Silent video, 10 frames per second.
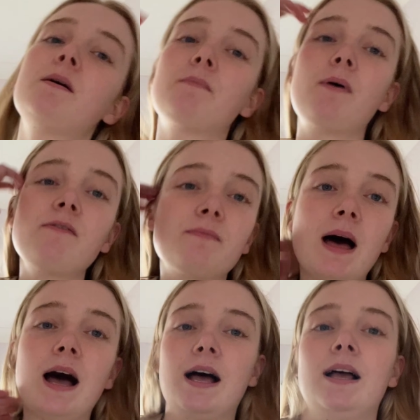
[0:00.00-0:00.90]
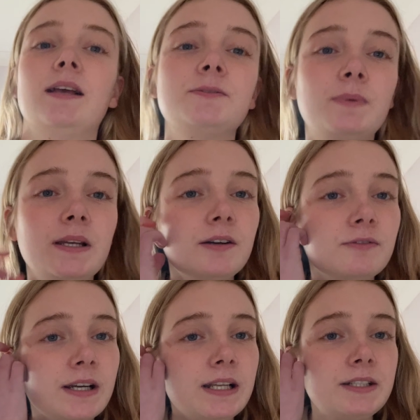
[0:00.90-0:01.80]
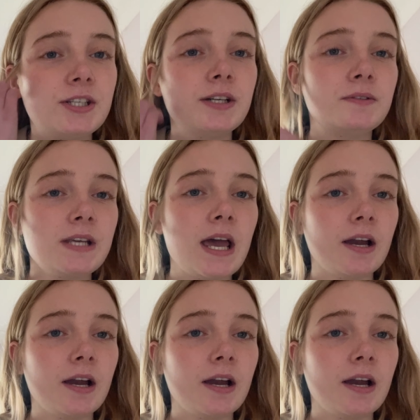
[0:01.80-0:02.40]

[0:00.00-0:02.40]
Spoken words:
Apart from that, it's been a really chill day.